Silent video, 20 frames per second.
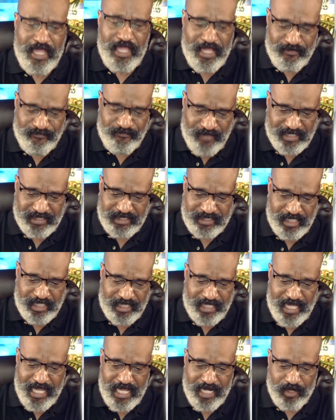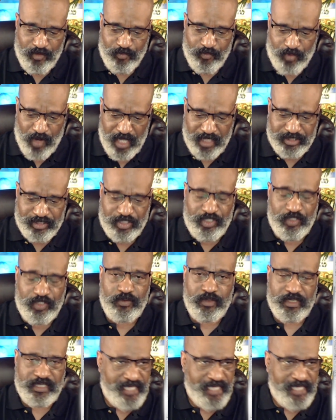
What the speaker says: investigate and prosecute?